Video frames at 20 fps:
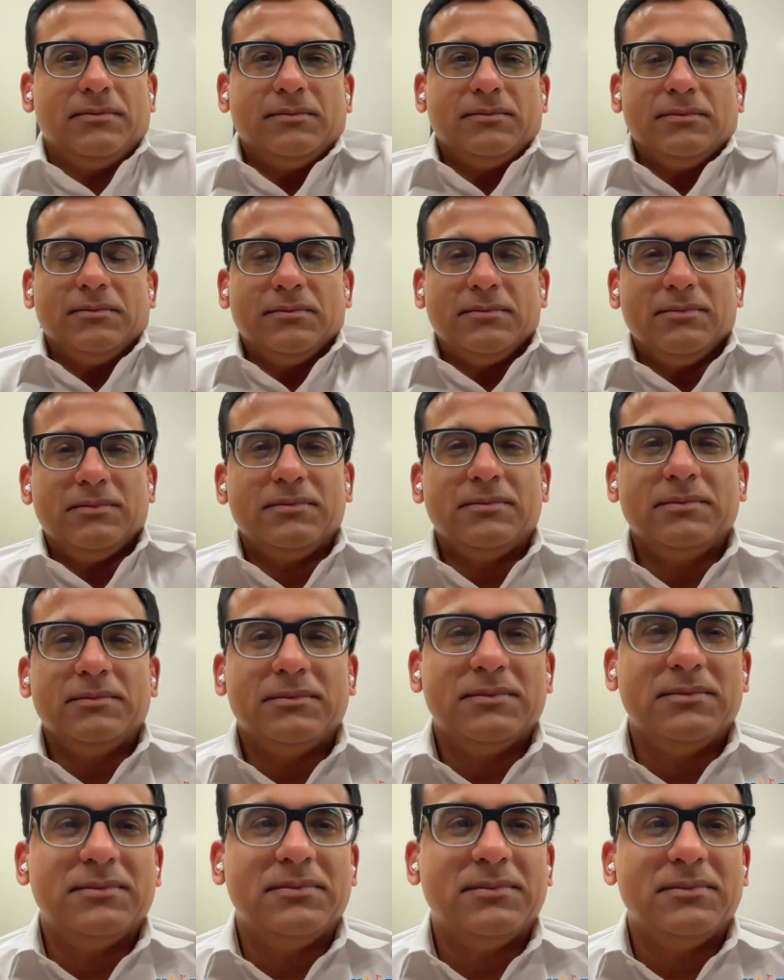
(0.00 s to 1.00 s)

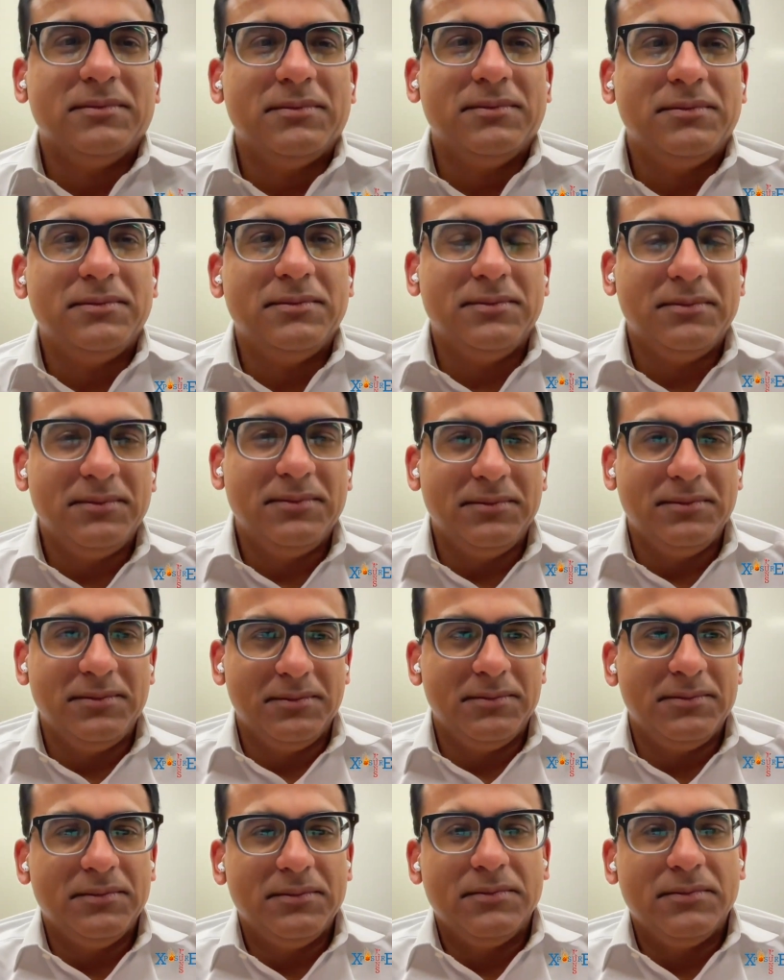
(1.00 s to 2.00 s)

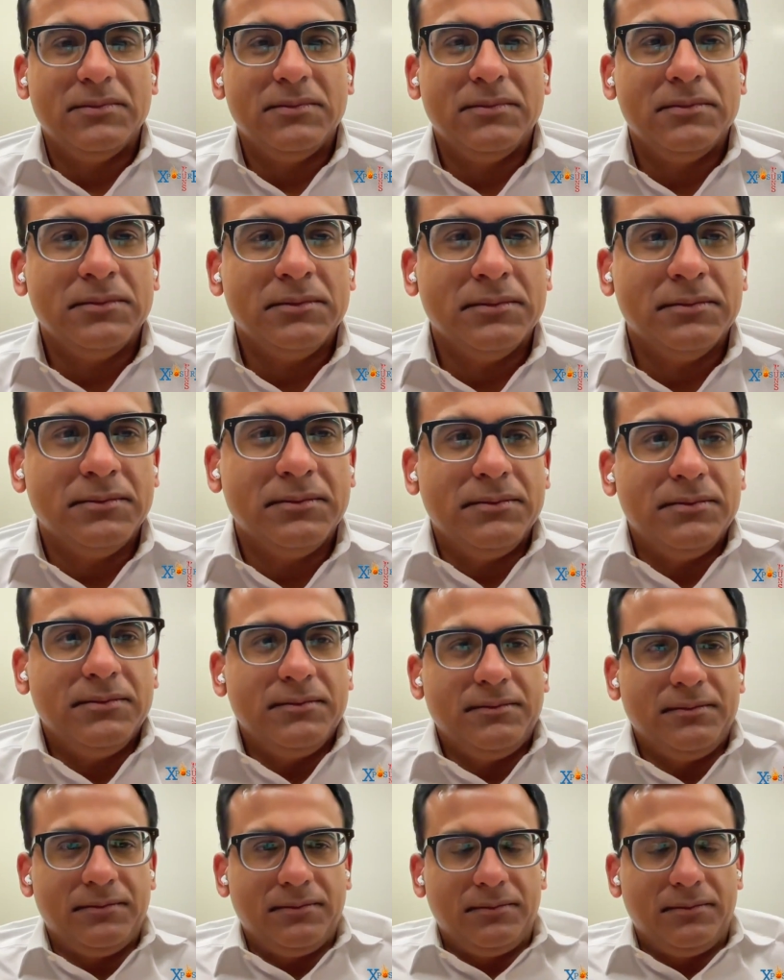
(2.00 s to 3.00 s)

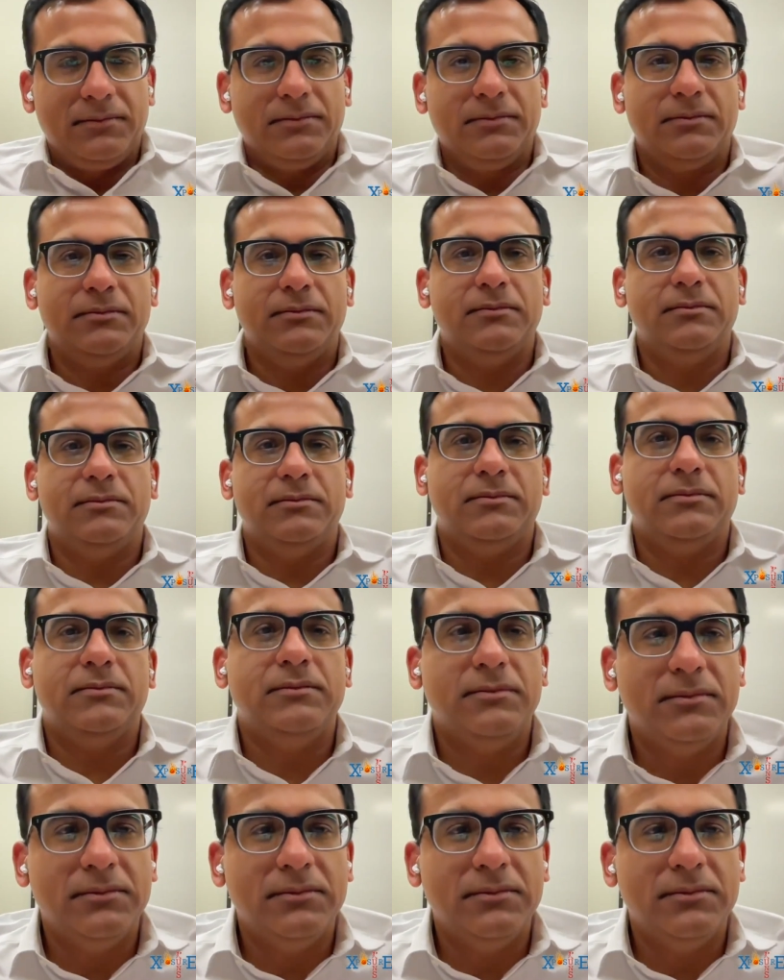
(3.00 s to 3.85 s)
This person isn't speaking.